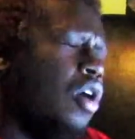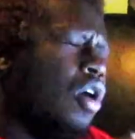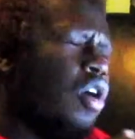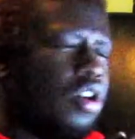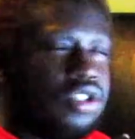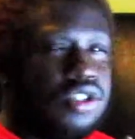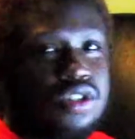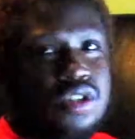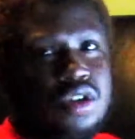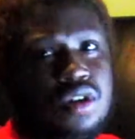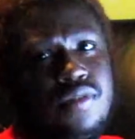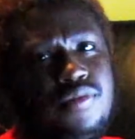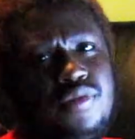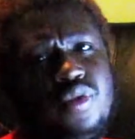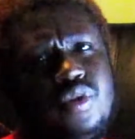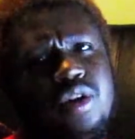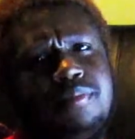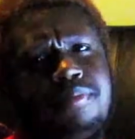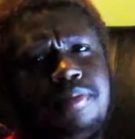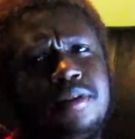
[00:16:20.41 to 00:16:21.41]
Also, if
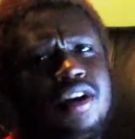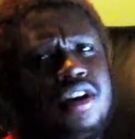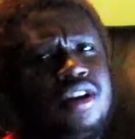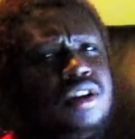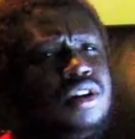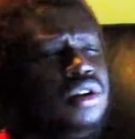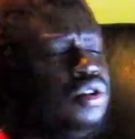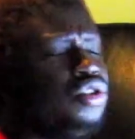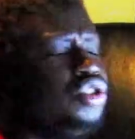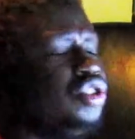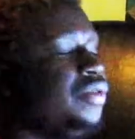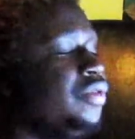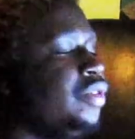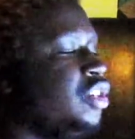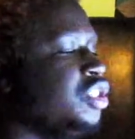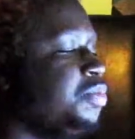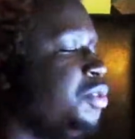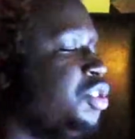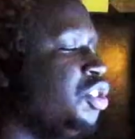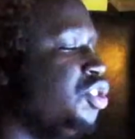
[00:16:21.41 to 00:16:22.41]
you ain't part of the
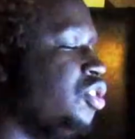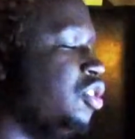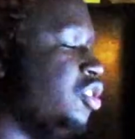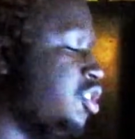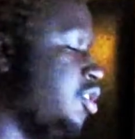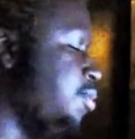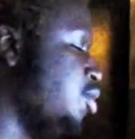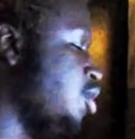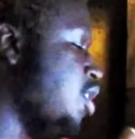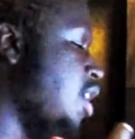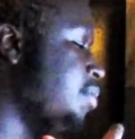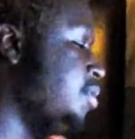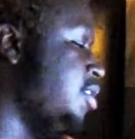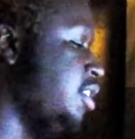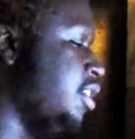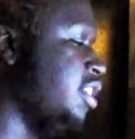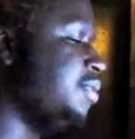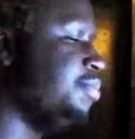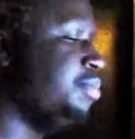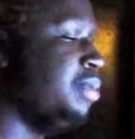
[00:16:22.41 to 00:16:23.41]
Ultraverse, be sure to subscribe
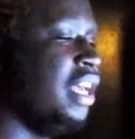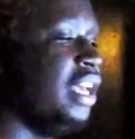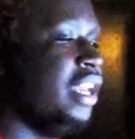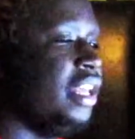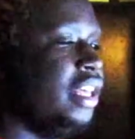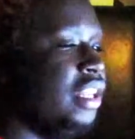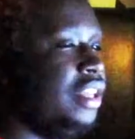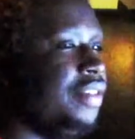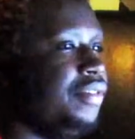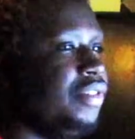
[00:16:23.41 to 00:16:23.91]
to this planet.